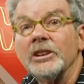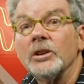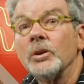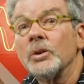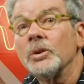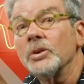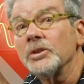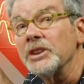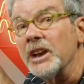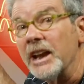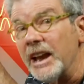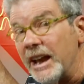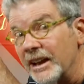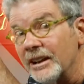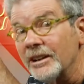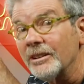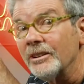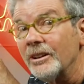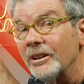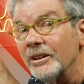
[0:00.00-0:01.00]
the old
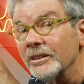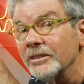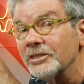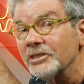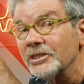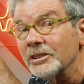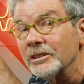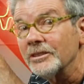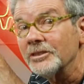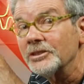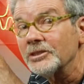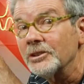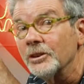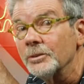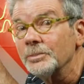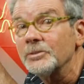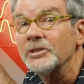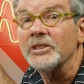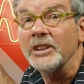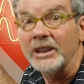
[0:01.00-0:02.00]
analog
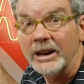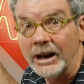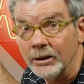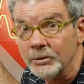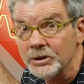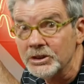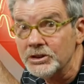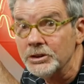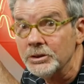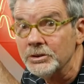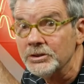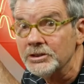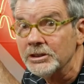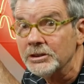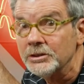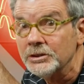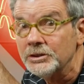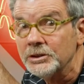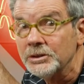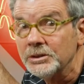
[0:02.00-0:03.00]
oscilloscopes that I was
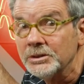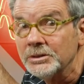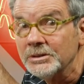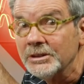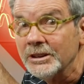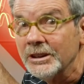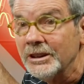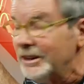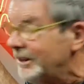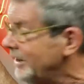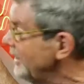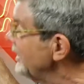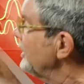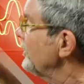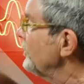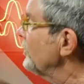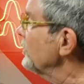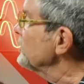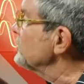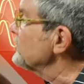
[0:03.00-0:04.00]
using could do
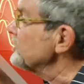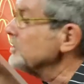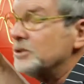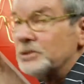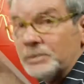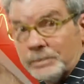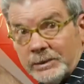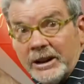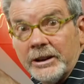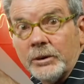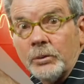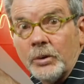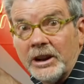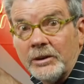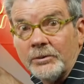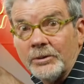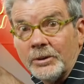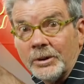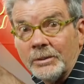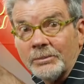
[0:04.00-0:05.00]
was display
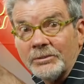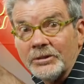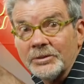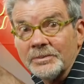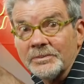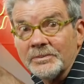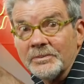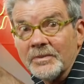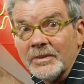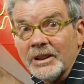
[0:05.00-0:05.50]
waveforms.